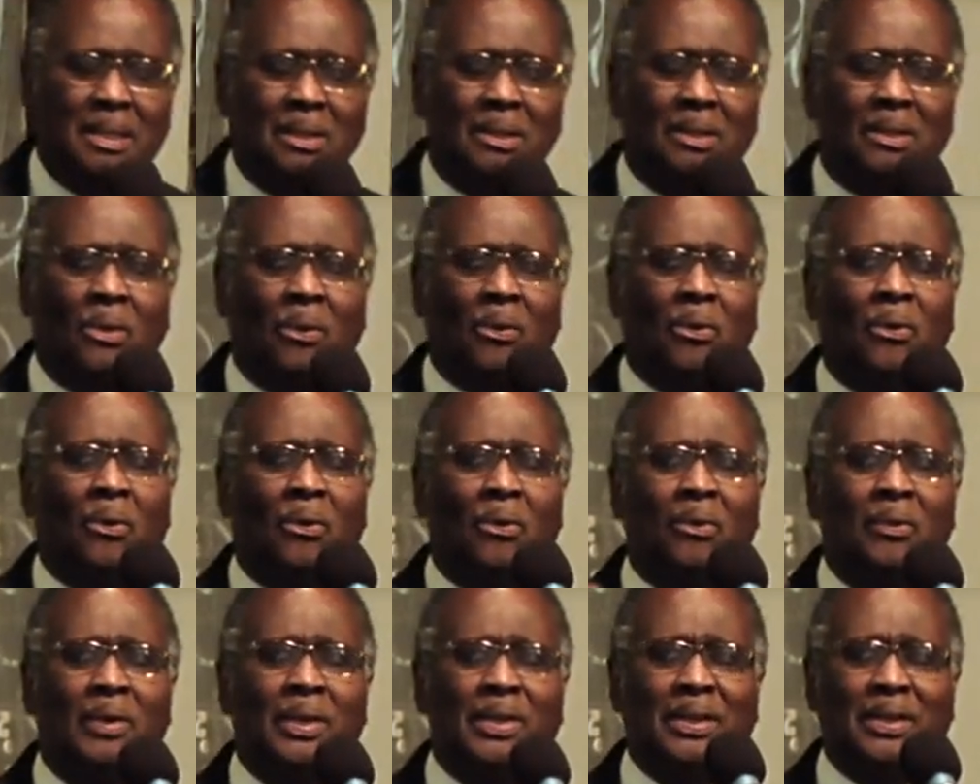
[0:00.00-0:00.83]

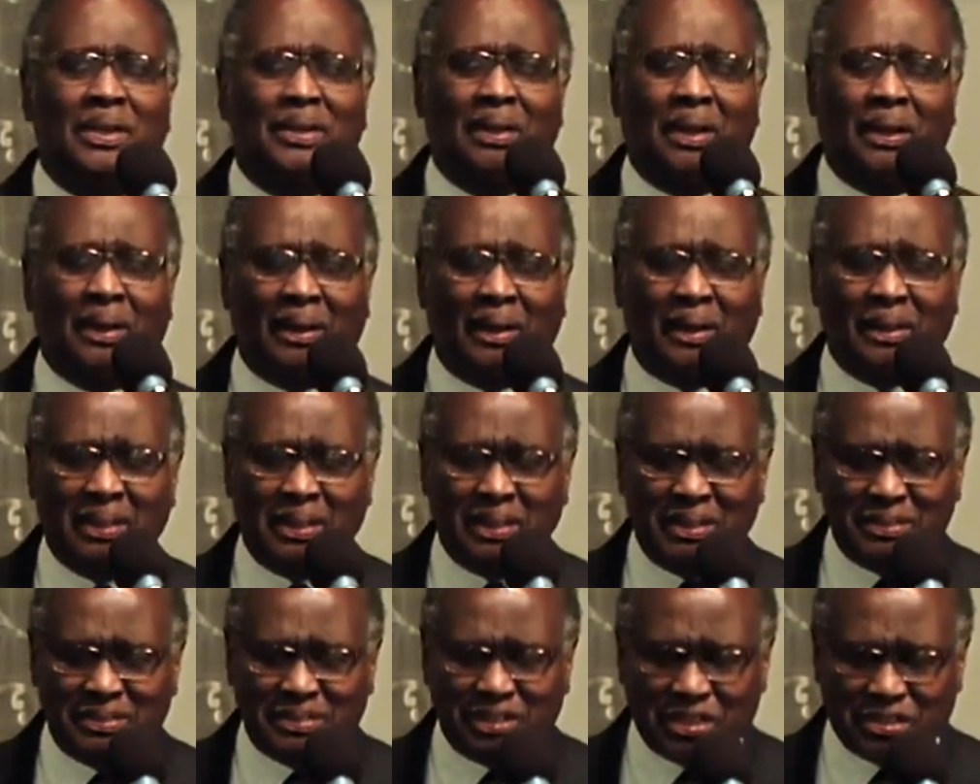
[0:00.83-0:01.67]
Glory to God.
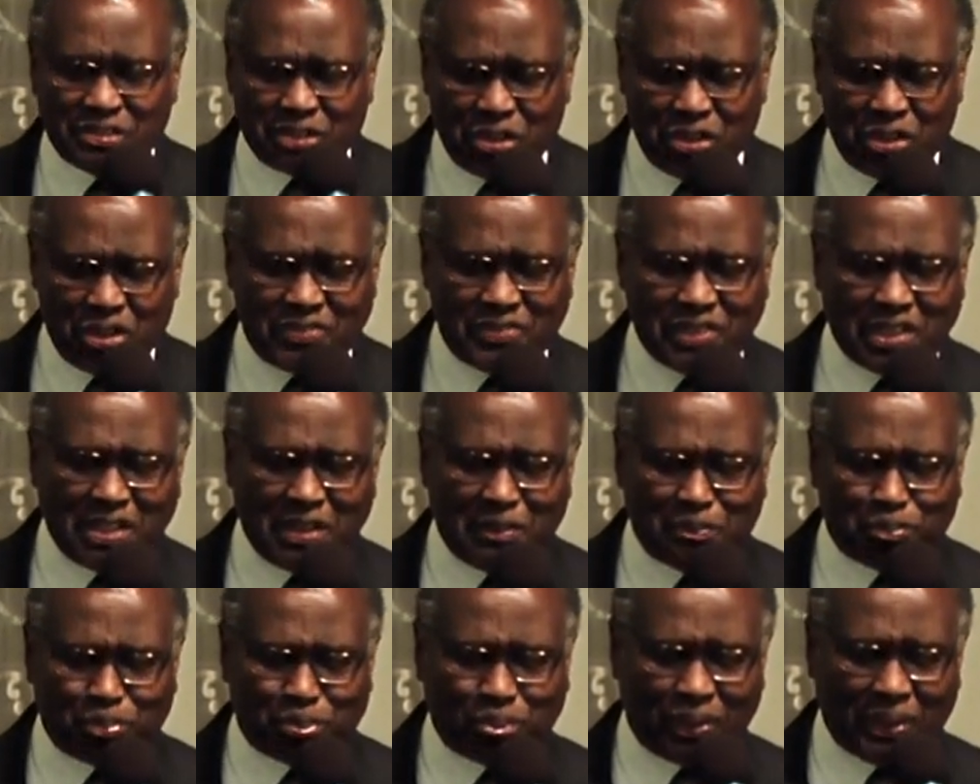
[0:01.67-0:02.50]
He's deserving
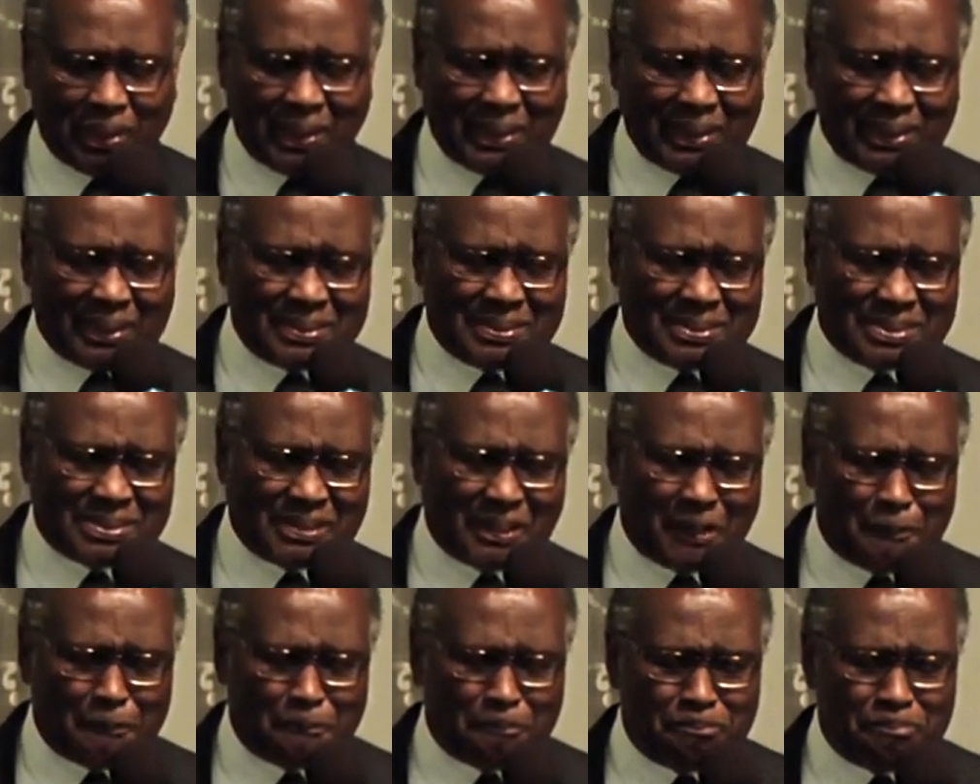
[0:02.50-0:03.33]
of praise.
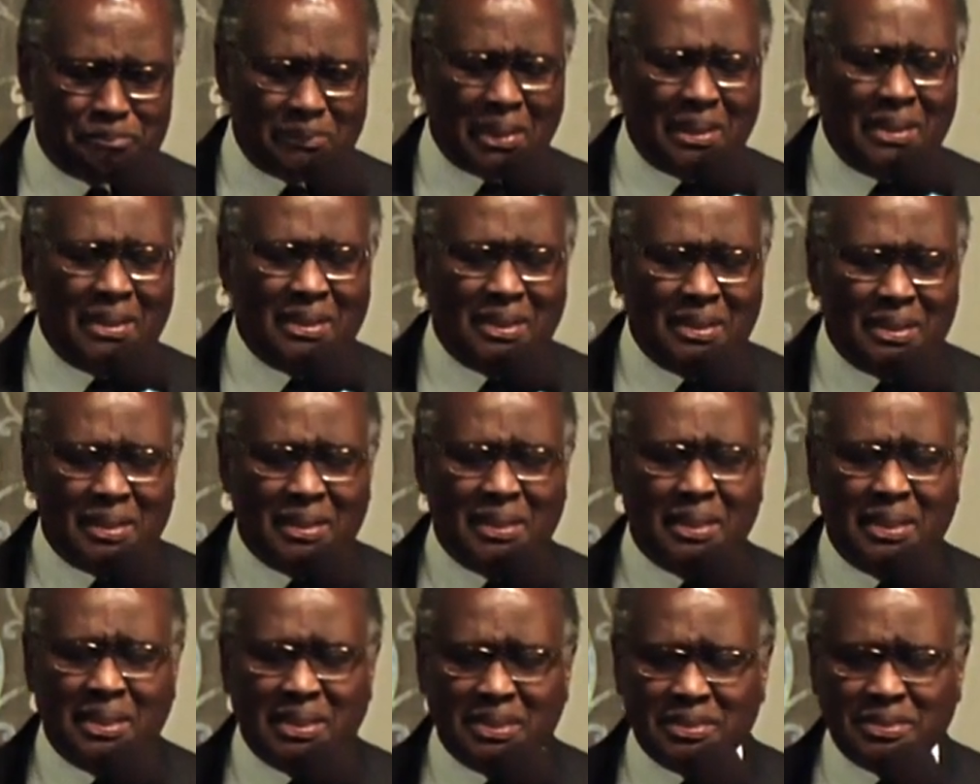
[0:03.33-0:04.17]

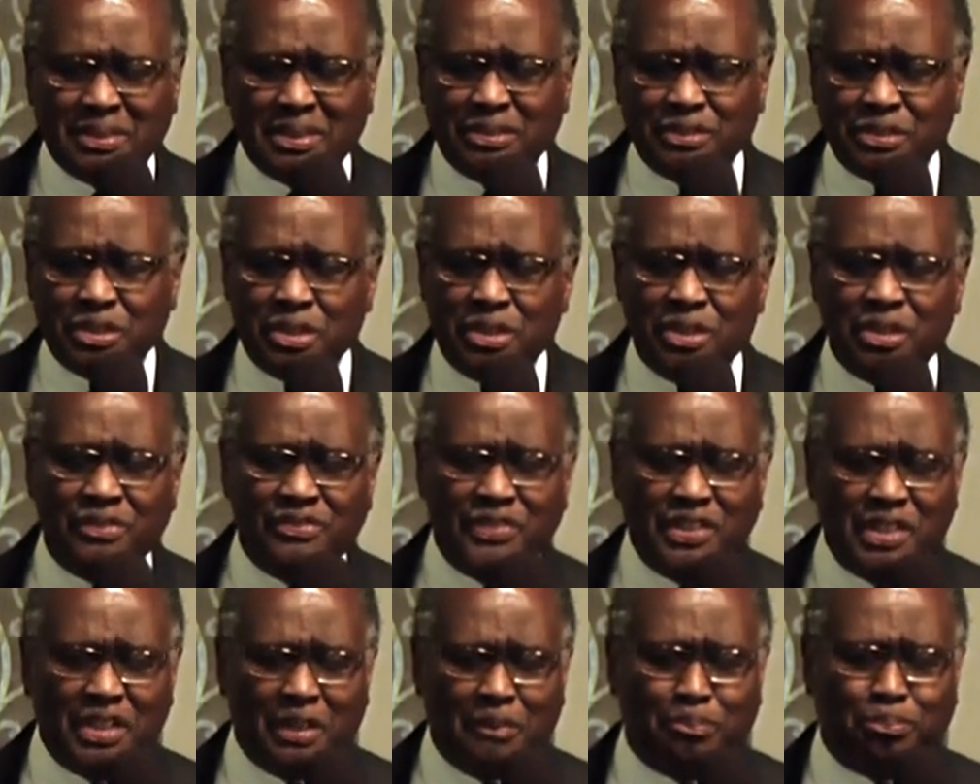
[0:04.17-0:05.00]
He's
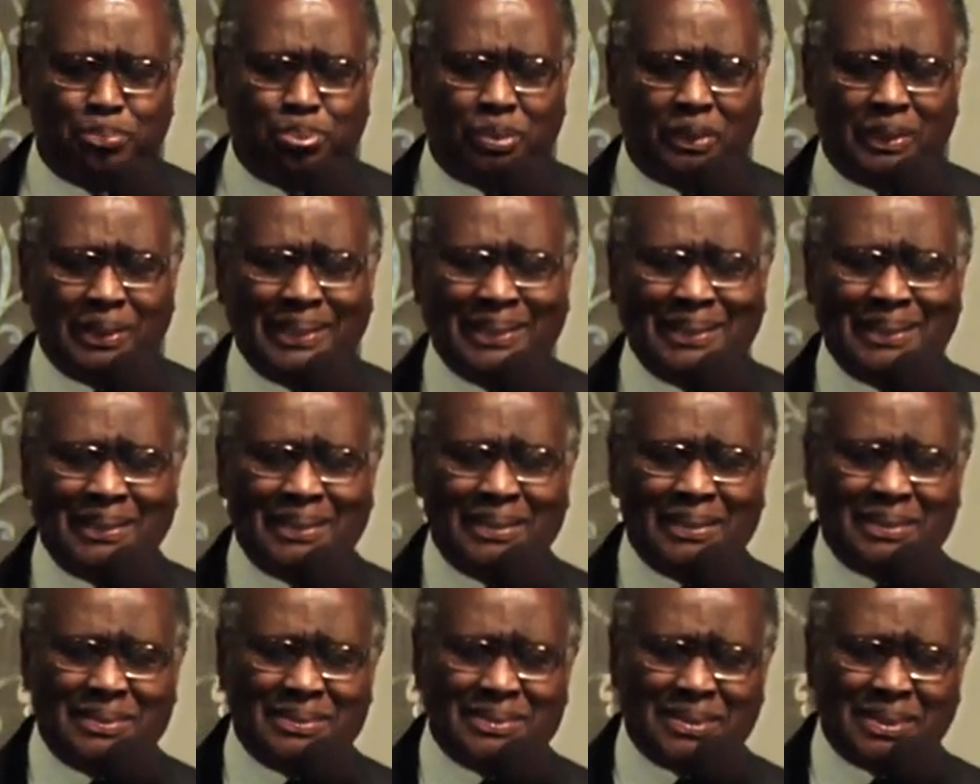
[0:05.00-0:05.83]
deserving of
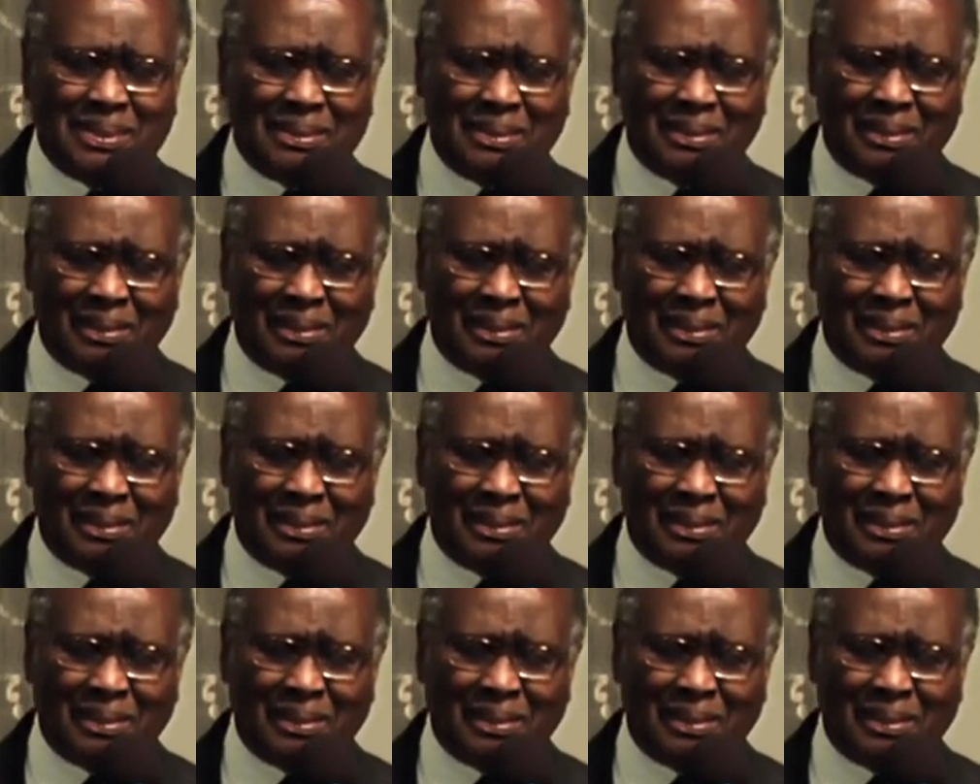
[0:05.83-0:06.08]
praise.